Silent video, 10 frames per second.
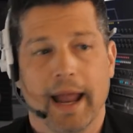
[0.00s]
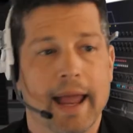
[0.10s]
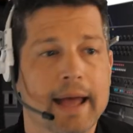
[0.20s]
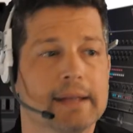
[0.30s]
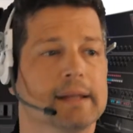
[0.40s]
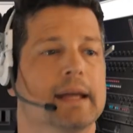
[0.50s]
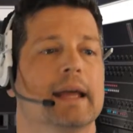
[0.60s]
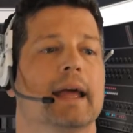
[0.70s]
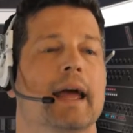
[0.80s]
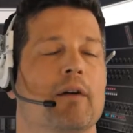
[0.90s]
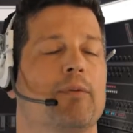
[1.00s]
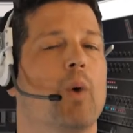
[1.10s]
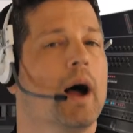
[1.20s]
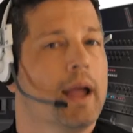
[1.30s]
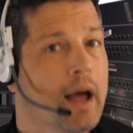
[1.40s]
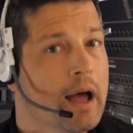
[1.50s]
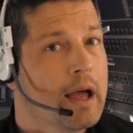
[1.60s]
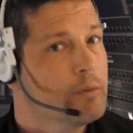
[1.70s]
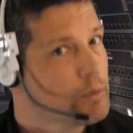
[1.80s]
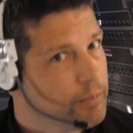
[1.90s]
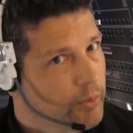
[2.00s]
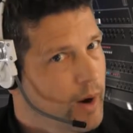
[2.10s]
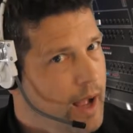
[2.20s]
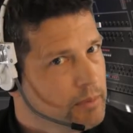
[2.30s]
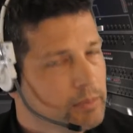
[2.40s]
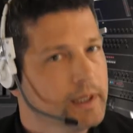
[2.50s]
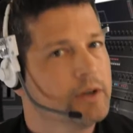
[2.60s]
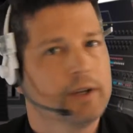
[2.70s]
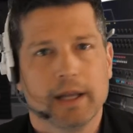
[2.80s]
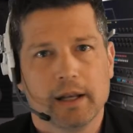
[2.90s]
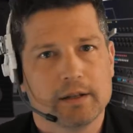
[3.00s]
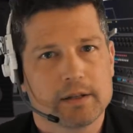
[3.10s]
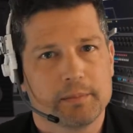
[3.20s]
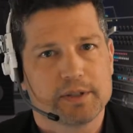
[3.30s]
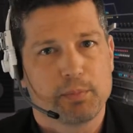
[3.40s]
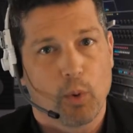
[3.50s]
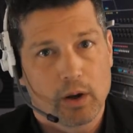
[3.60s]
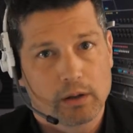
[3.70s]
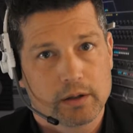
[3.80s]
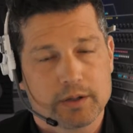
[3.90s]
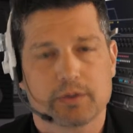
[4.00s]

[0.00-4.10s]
And FYI, we're probably going to get into some spoilers.